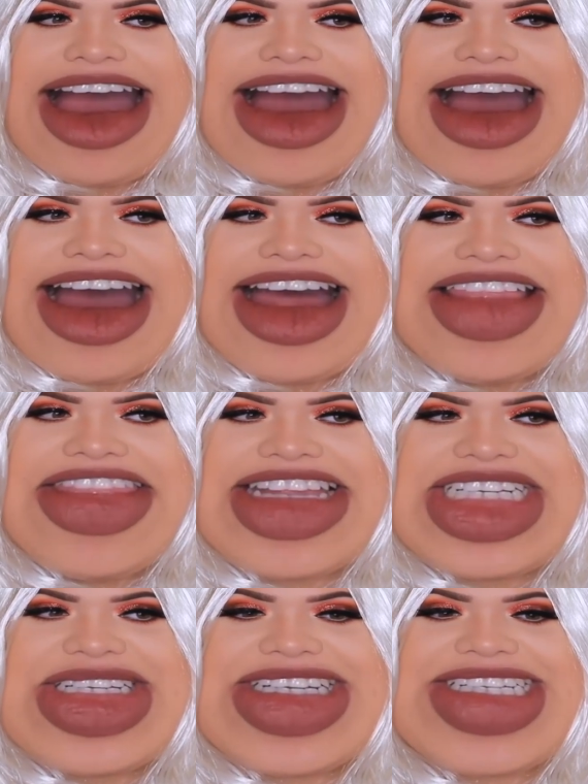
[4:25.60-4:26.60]
fuck?
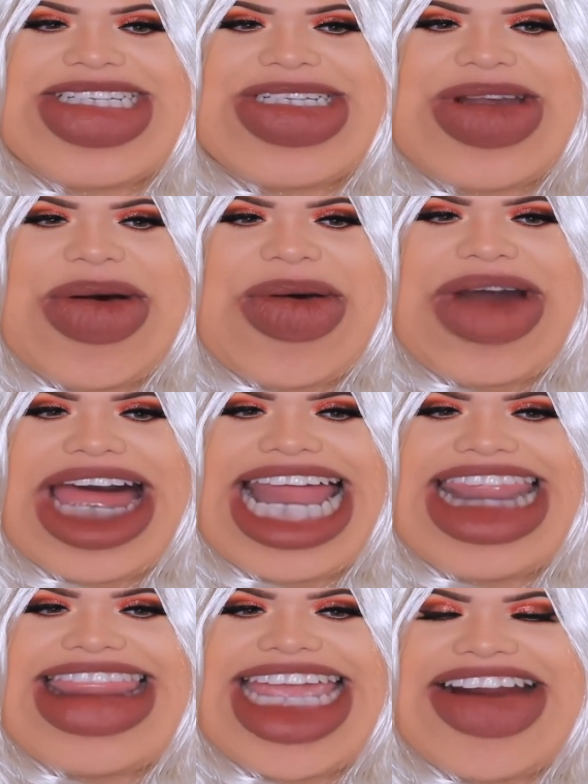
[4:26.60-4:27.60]
This looks so
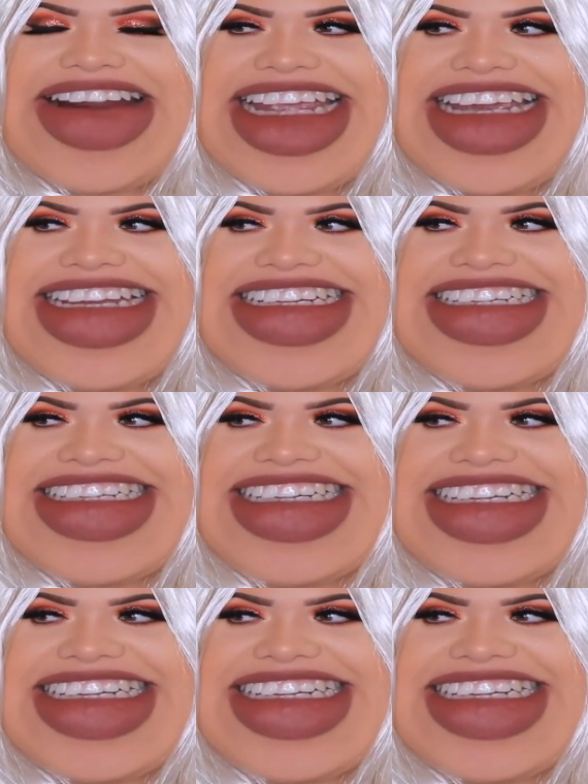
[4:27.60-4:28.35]
hilarious.